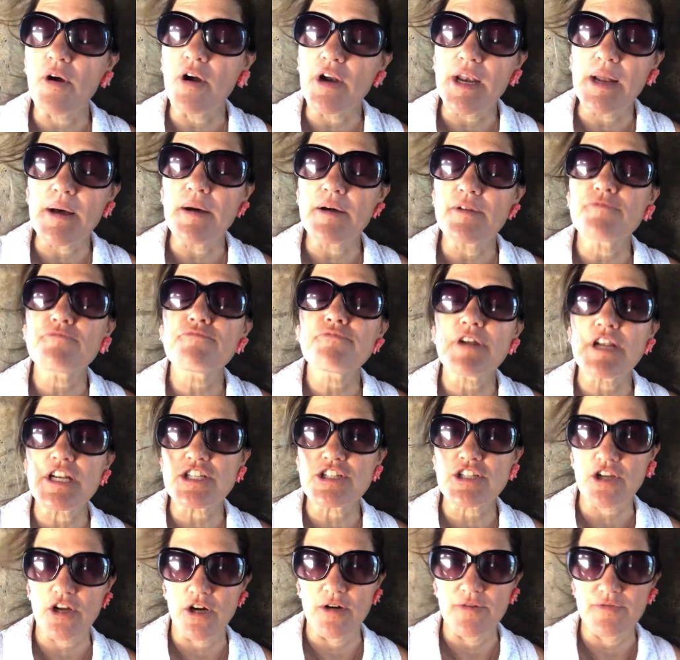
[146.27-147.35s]
in a
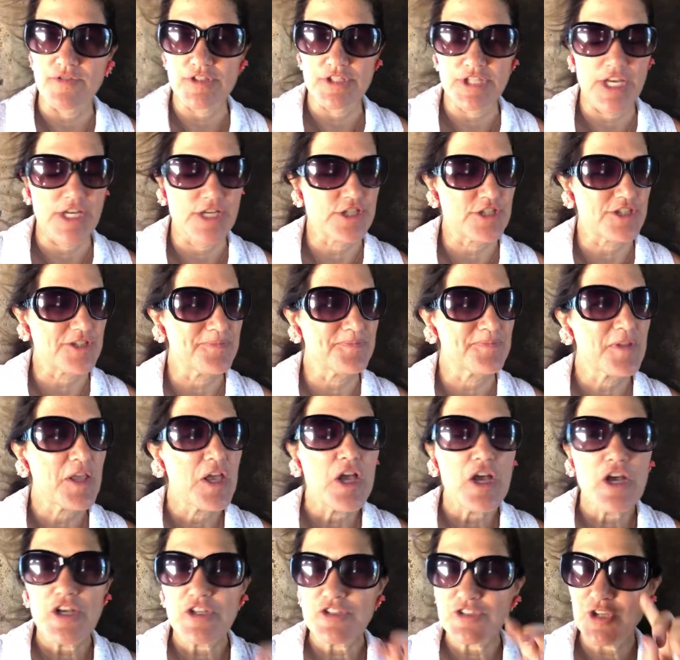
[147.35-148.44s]
rich conversation.
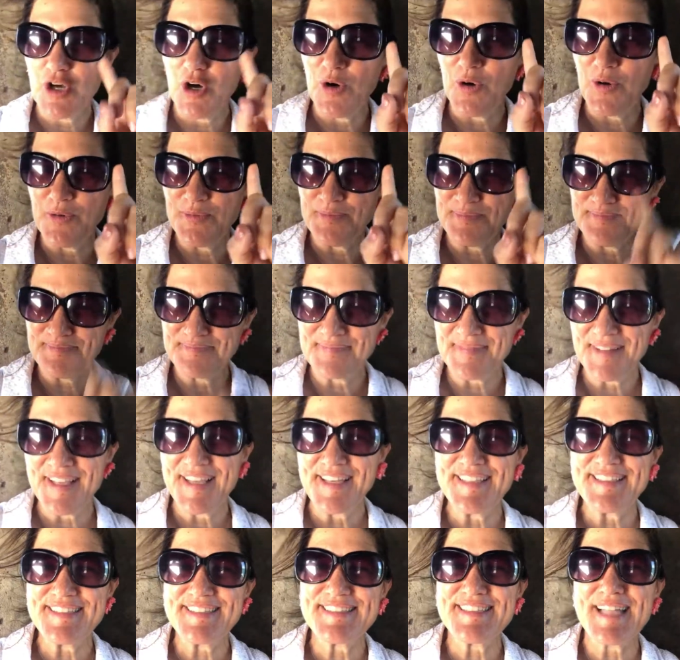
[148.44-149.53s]
So
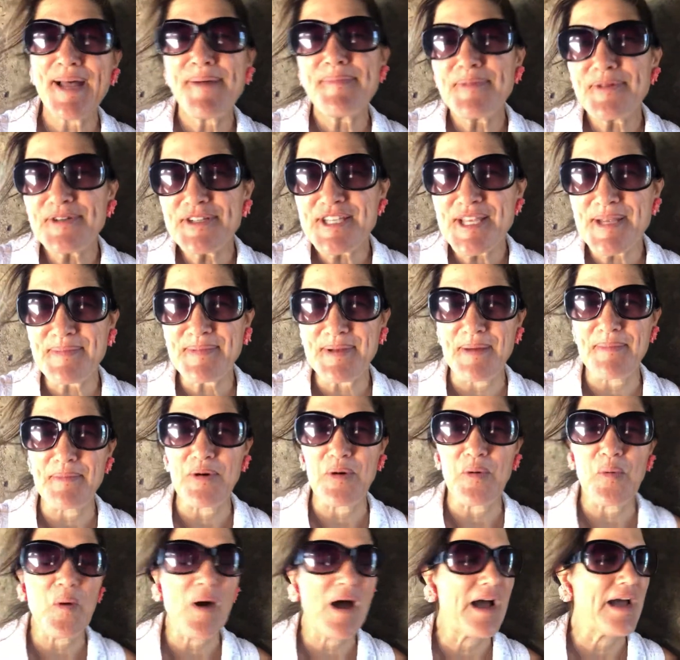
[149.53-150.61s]
step or tip
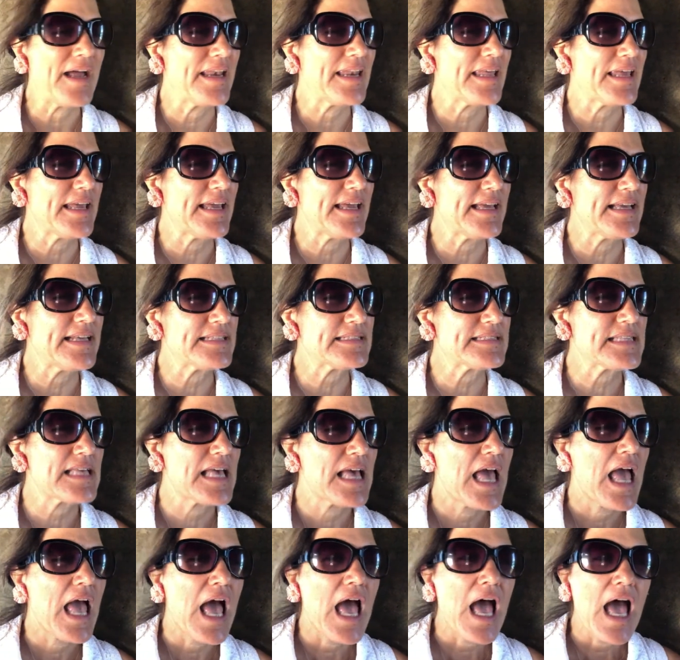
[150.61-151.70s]
number 1 is,
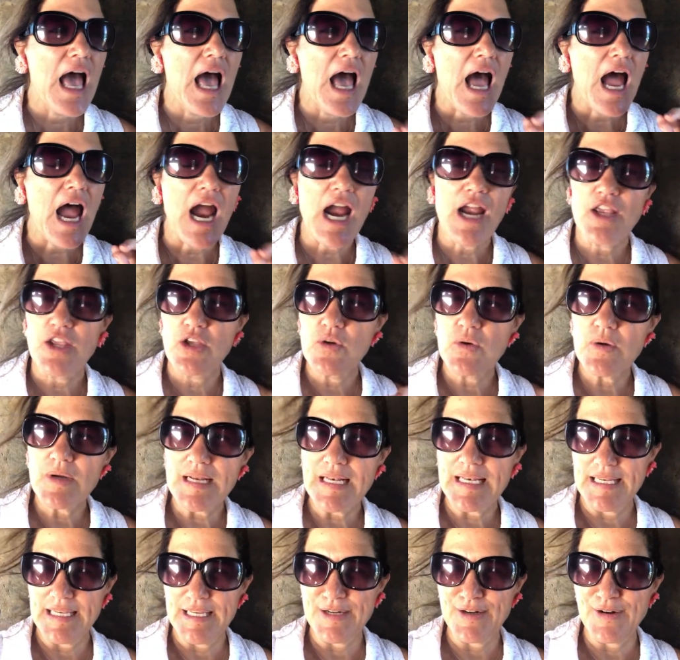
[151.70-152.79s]
are you
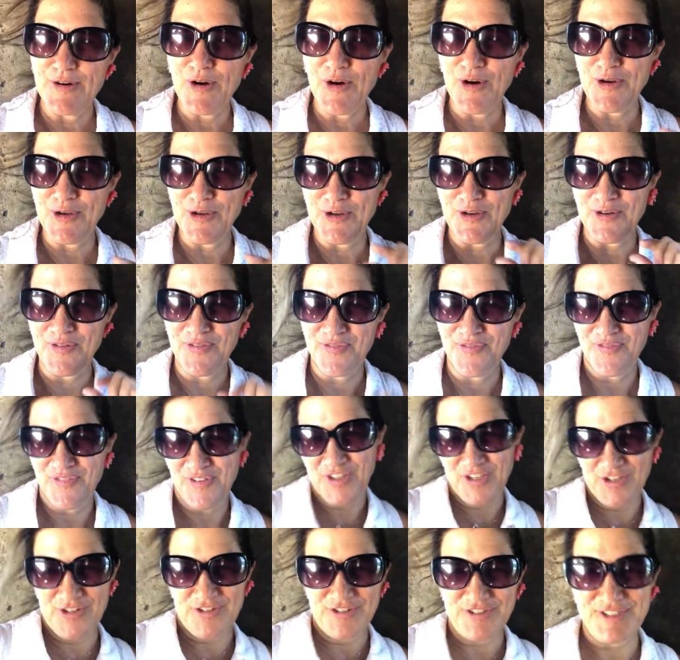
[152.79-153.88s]
clear on your
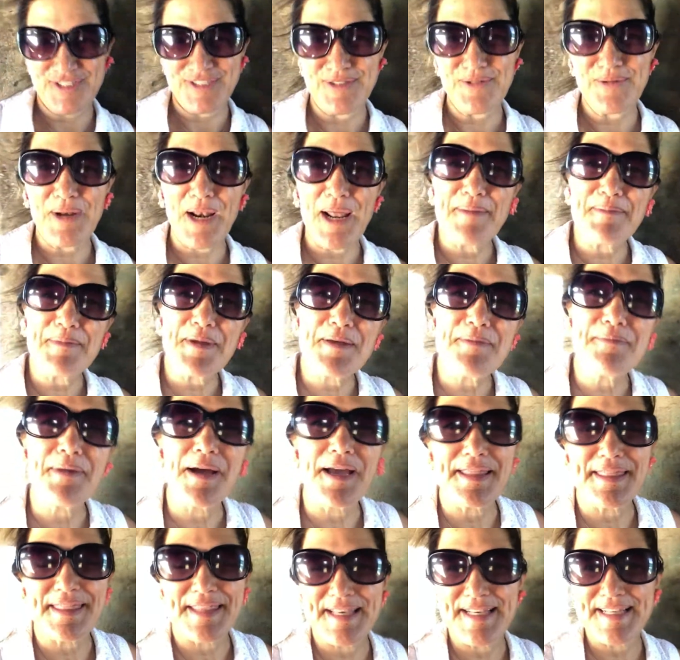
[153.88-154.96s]
fears? What I mean
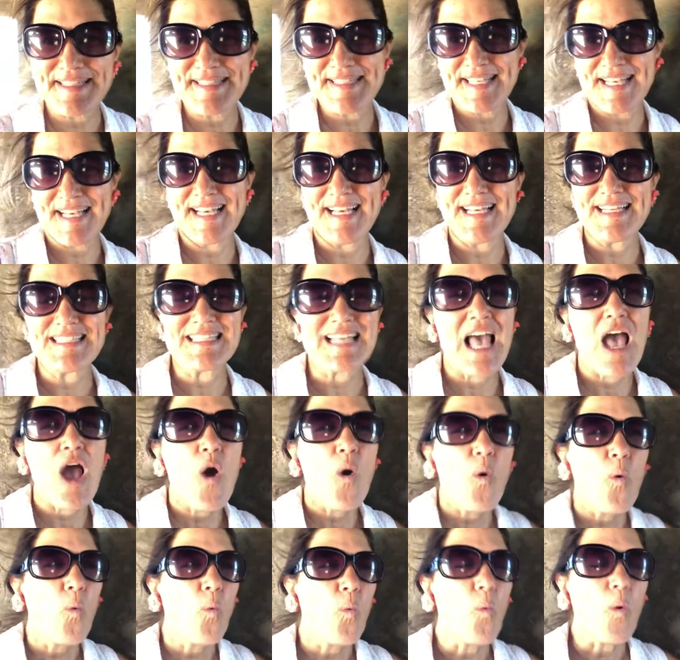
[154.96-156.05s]
by this is,
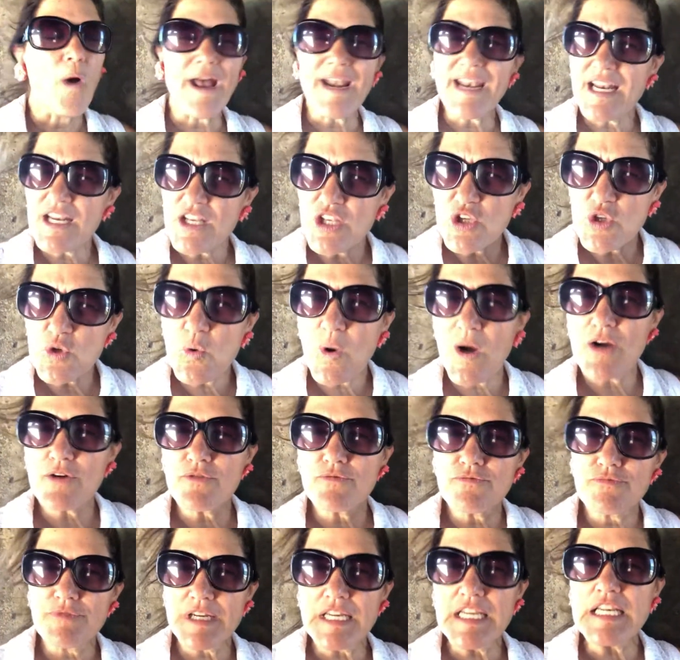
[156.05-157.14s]
what are you
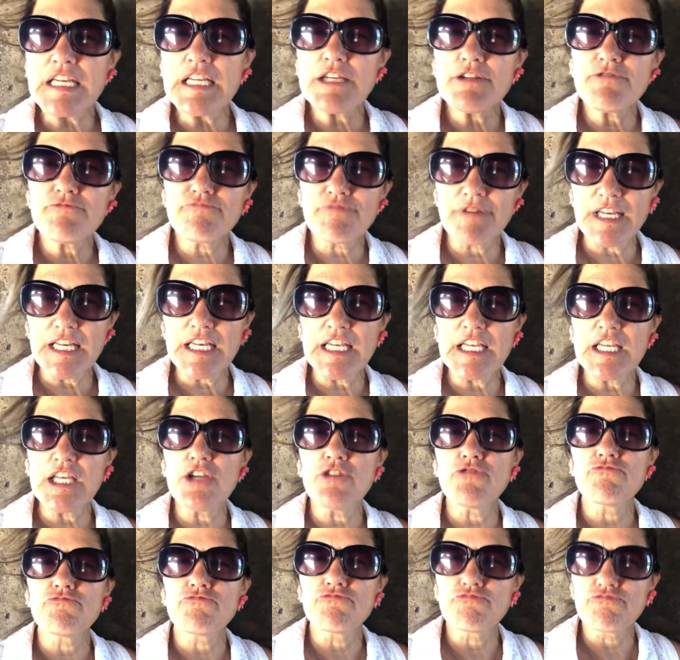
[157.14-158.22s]
really,
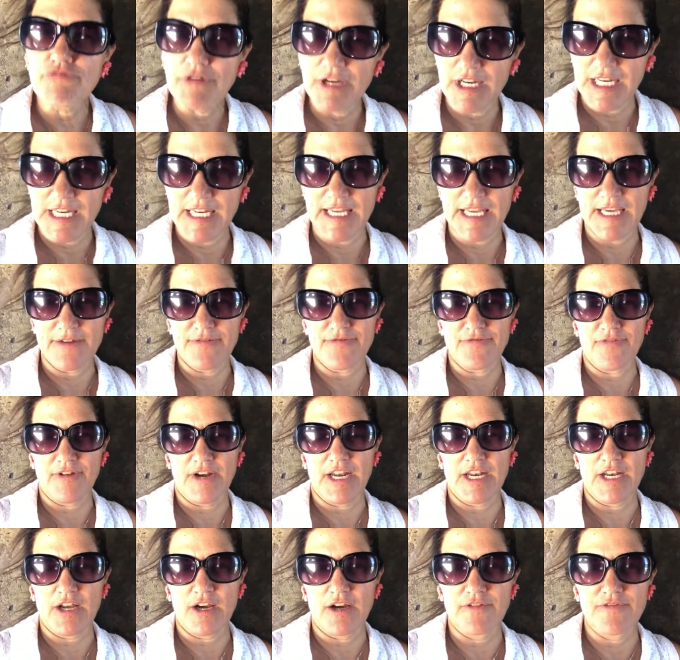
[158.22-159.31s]
really, really
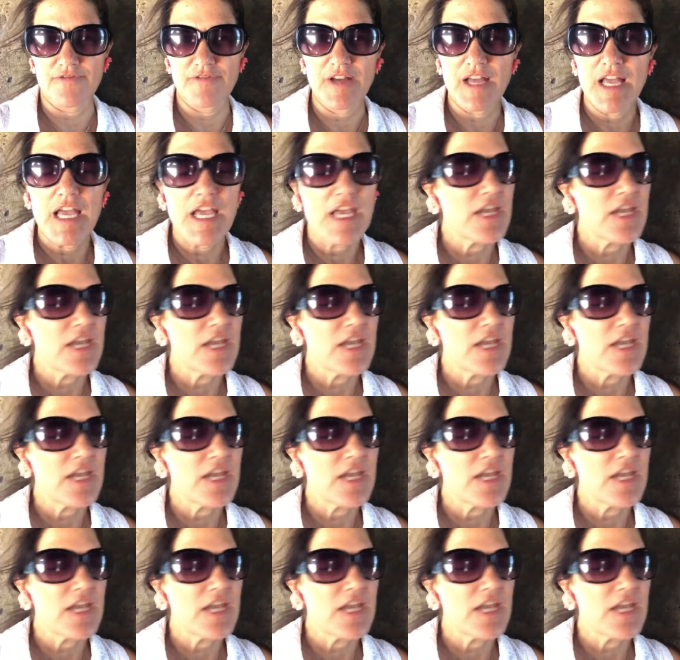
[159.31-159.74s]
afraid of?